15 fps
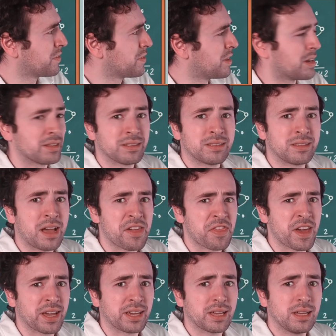Uh, I
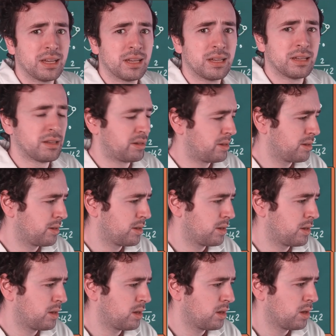think.
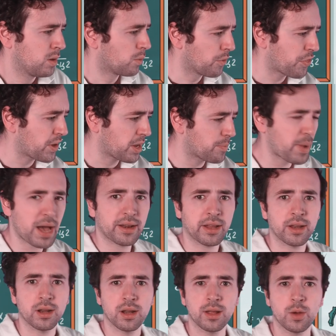Well, think about it.
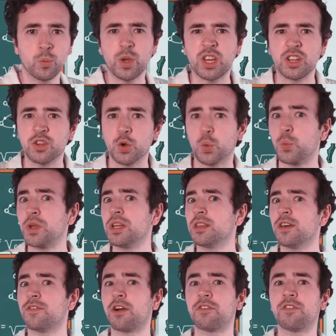We could
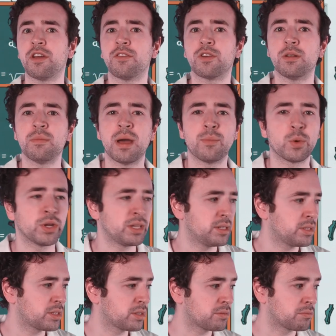relive our favorite
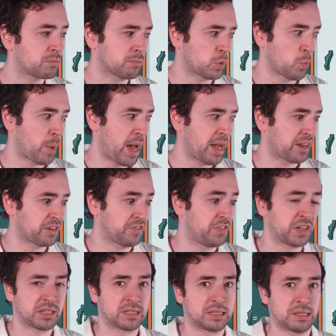memories, go back and
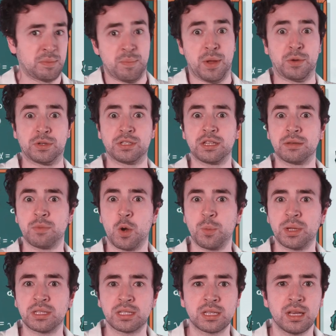fix embarrassing
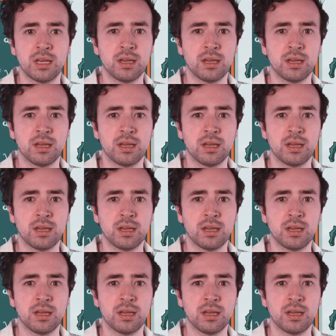moments.